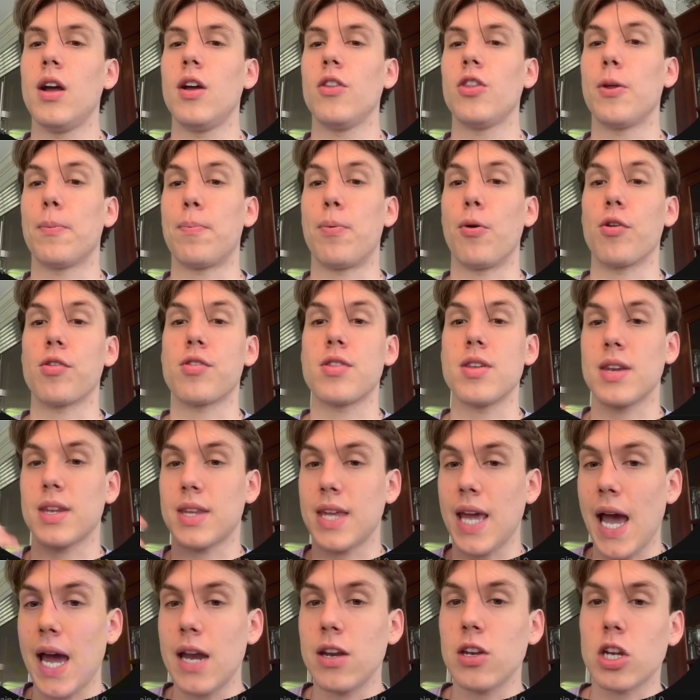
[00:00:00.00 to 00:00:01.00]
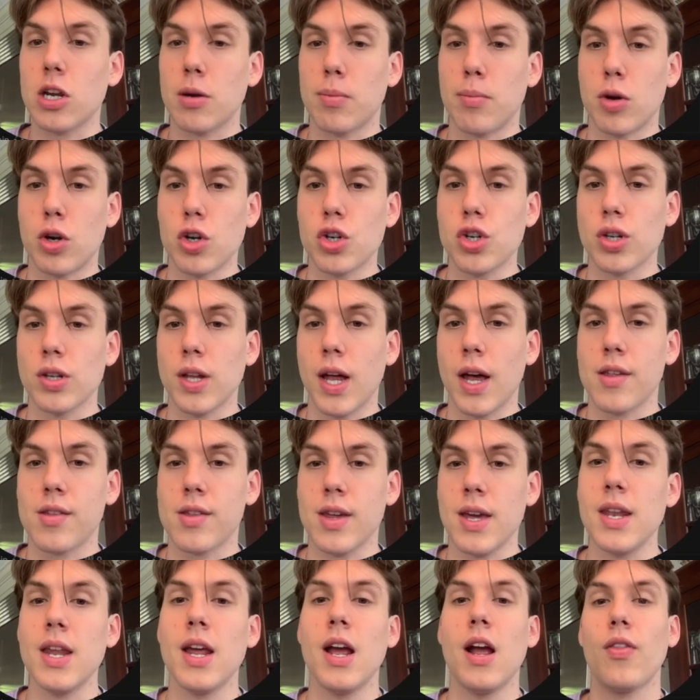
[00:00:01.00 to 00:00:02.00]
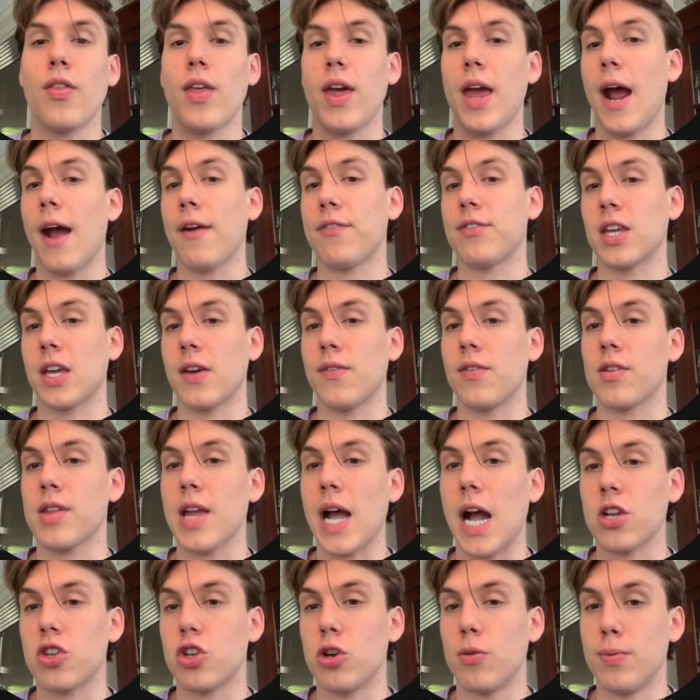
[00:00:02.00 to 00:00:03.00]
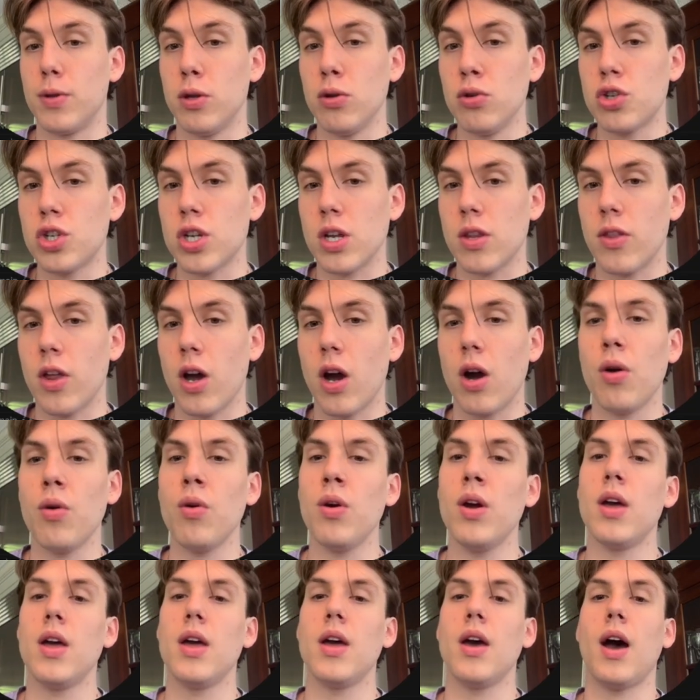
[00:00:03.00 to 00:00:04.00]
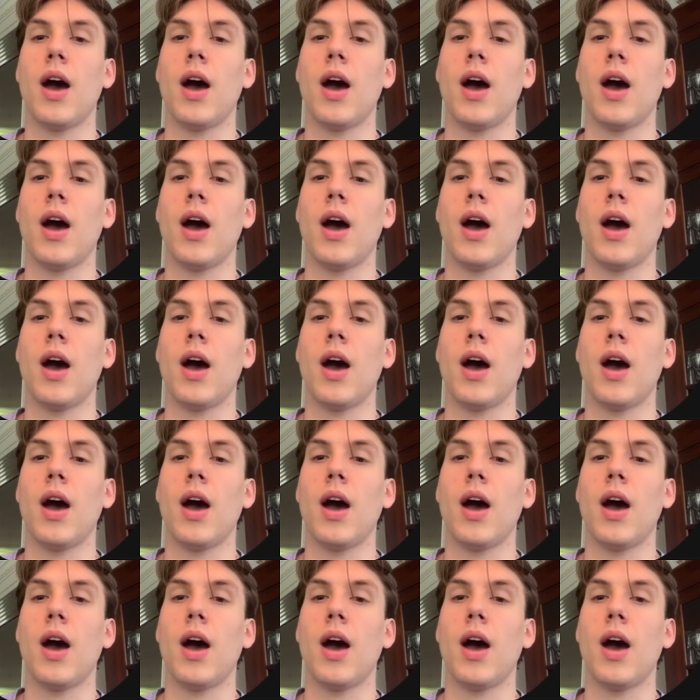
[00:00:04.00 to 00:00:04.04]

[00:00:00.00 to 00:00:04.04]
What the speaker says: The person can commercialize it. They have to give us attribution though.